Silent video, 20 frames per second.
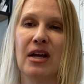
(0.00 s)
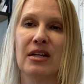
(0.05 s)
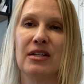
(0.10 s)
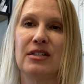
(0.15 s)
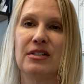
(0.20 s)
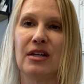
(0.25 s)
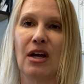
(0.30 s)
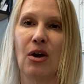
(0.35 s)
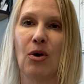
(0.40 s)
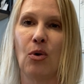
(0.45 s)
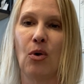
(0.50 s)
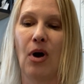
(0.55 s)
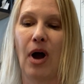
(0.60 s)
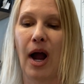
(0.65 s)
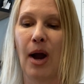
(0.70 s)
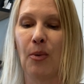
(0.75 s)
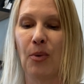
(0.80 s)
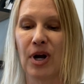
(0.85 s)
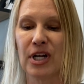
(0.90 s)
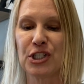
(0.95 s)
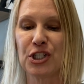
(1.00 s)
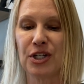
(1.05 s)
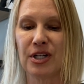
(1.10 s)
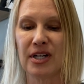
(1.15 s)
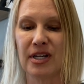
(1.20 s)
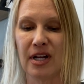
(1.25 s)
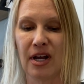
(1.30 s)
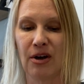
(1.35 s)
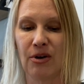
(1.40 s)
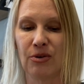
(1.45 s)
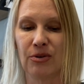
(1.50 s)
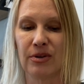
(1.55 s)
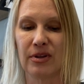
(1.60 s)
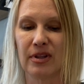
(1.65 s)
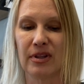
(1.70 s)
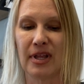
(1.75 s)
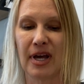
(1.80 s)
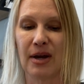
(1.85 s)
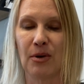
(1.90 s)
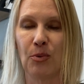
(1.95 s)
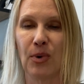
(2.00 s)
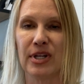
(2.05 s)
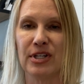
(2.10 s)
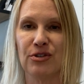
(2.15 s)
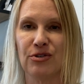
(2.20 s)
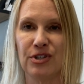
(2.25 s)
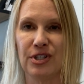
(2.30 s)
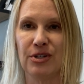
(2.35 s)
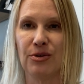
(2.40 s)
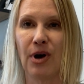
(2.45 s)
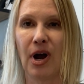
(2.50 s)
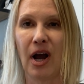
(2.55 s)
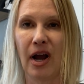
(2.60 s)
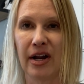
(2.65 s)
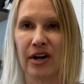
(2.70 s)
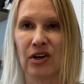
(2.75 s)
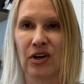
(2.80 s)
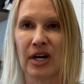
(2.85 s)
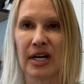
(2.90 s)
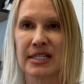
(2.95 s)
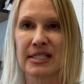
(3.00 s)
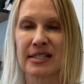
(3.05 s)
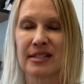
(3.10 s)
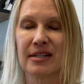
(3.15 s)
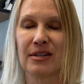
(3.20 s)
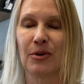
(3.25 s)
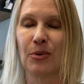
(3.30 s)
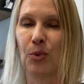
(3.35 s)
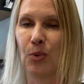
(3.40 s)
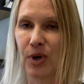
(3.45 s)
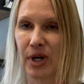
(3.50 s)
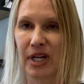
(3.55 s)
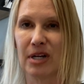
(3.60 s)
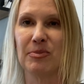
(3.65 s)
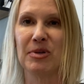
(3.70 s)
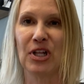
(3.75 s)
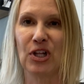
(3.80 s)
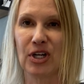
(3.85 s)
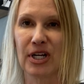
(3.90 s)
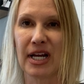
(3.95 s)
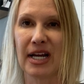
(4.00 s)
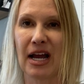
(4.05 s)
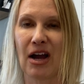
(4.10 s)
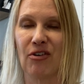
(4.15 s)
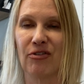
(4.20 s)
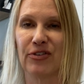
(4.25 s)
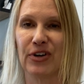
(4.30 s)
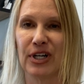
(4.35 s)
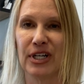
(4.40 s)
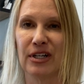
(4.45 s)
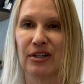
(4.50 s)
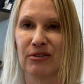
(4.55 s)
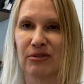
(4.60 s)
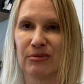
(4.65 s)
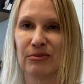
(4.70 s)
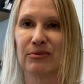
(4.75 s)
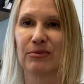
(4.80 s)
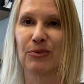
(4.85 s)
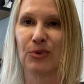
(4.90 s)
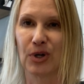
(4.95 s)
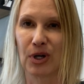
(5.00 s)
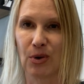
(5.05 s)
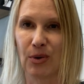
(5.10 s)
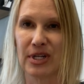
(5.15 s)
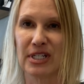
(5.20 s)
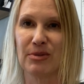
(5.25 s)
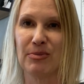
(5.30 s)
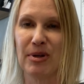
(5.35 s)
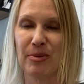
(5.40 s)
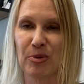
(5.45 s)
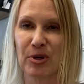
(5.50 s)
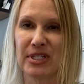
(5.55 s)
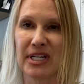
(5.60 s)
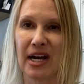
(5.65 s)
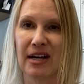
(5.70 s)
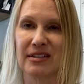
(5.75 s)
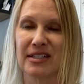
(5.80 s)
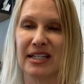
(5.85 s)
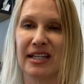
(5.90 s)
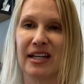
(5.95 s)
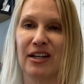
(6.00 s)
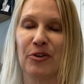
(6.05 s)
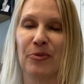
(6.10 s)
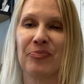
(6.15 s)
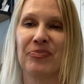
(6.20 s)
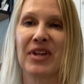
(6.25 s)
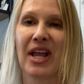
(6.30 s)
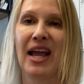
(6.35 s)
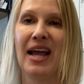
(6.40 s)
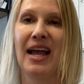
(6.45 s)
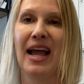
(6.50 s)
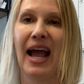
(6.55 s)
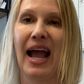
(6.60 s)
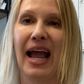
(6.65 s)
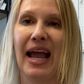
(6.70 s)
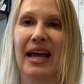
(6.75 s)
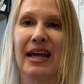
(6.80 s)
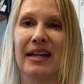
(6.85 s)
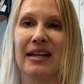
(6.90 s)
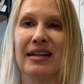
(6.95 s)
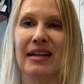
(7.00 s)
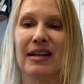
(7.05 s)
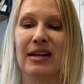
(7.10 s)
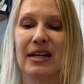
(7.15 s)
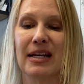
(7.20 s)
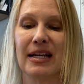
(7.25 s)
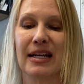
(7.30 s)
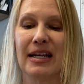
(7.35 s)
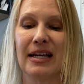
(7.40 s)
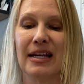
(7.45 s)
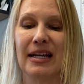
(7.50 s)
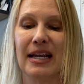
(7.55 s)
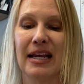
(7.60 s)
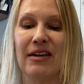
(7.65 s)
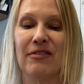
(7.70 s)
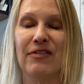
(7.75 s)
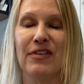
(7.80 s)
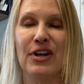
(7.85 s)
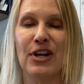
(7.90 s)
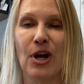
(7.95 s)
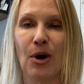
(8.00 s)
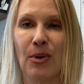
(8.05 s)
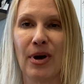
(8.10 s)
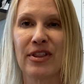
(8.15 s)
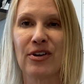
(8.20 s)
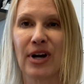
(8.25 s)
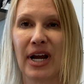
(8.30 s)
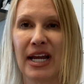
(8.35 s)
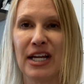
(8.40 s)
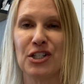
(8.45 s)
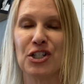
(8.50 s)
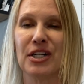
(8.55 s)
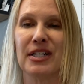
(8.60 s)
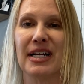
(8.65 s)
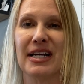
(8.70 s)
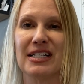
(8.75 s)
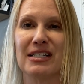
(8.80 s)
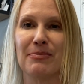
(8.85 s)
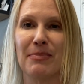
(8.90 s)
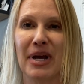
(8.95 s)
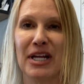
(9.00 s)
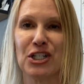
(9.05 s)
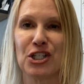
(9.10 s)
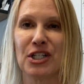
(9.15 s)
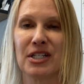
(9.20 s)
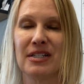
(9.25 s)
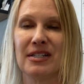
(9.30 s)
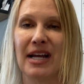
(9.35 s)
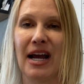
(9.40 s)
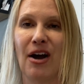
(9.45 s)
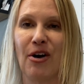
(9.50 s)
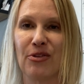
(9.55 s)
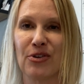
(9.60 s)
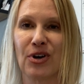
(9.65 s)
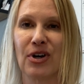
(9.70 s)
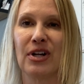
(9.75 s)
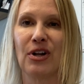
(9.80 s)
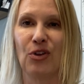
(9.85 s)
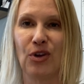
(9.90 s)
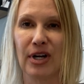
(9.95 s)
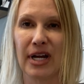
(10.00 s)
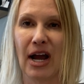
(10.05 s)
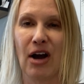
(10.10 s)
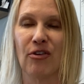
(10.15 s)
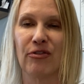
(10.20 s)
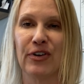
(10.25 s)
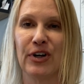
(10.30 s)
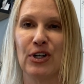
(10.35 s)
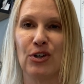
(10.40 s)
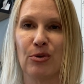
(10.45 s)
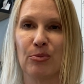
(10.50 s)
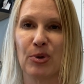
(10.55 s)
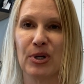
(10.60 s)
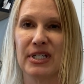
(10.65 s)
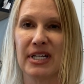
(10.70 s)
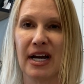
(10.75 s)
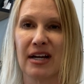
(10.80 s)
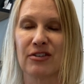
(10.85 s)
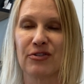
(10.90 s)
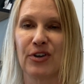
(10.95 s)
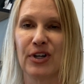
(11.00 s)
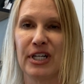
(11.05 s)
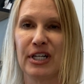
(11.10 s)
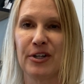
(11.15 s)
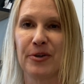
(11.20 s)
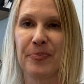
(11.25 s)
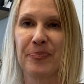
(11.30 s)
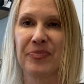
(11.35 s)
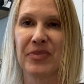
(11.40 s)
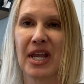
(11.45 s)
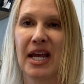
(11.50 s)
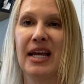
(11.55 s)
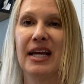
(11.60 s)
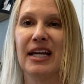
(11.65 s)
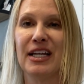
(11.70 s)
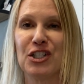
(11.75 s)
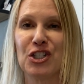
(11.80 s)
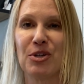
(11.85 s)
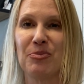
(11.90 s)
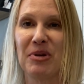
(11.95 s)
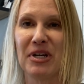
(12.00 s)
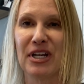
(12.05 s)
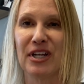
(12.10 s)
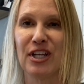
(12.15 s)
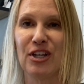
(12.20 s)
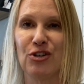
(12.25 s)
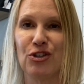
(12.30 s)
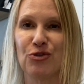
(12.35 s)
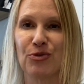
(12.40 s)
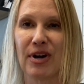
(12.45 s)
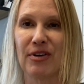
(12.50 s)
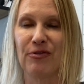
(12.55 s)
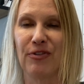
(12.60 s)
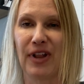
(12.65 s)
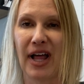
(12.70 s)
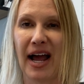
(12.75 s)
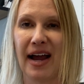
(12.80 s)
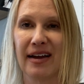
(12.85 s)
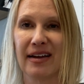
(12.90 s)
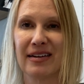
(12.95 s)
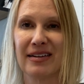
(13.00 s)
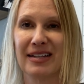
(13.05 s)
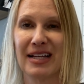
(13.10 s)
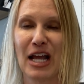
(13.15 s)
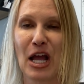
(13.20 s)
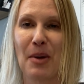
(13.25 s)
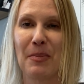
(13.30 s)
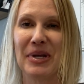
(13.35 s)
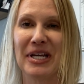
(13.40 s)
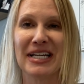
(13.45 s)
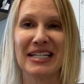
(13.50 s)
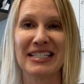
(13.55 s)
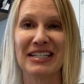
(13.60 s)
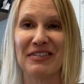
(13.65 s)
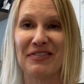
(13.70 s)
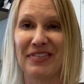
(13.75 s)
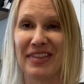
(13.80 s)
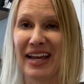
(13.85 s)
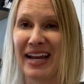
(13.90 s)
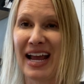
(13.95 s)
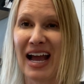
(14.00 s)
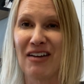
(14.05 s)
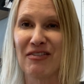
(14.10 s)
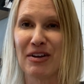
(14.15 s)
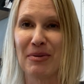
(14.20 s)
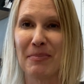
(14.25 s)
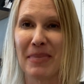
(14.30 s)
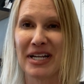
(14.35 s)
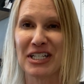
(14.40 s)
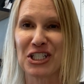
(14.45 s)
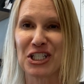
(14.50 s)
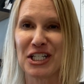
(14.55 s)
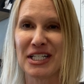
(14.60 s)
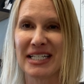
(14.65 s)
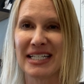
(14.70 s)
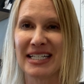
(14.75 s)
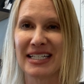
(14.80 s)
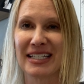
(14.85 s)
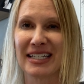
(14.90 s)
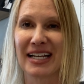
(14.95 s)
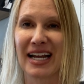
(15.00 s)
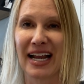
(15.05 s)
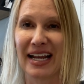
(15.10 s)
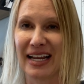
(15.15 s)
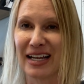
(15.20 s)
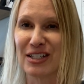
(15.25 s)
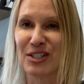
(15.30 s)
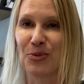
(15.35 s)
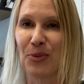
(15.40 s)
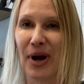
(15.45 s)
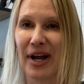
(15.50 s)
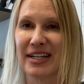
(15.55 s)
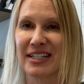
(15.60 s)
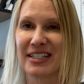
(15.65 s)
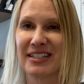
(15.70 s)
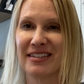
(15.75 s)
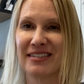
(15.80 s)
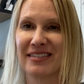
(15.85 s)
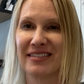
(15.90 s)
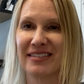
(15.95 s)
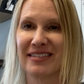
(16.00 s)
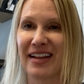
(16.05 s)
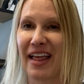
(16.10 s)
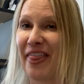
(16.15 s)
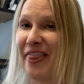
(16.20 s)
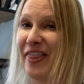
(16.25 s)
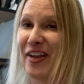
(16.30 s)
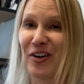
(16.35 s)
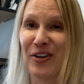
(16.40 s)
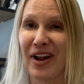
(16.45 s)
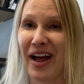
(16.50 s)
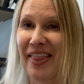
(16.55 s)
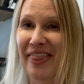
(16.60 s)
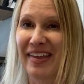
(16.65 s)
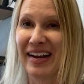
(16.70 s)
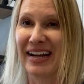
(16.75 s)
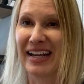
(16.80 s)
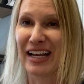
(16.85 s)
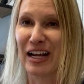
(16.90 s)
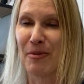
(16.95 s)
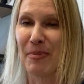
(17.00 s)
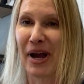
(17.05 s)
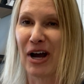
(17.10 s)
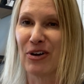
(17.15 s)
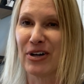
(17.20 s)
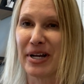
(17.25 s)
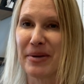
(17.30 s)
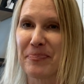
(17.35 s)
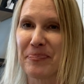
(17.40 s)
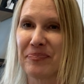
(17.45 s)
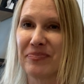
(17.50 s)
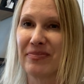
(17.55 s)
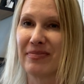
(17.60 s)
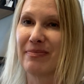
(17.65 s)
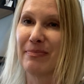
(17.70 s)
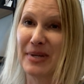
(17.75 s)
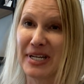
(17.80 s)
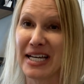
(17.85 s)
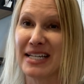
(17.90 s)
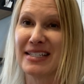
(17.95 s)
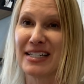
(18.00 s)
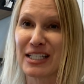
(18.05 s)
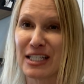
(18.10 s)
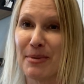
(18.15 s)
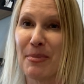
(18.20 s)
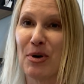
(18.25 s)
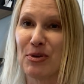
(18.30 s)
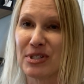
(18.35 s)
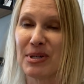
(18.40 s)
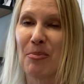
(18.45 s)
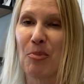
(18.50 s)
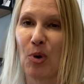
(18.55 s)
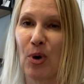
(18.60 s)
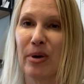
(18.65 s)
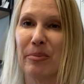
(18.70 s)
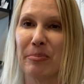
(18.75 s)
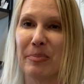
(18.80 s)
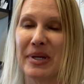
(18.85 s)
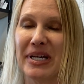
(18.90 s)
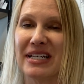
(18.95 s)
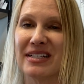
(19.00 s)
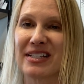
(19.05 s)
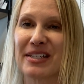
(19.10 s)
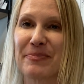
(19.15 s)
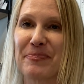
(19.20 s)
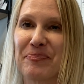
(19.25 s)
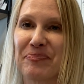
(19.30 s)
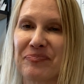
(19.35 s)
So I want you to know that when you do hire us, we're going to be looking out for you. We're going to be protecting you. And if no other agent has mentioned how they're going to look out for you and protect for you, it should be a huge red flag, because if they haven't mentioned it, guess what? They're not thinking about it, because it's the most important piece.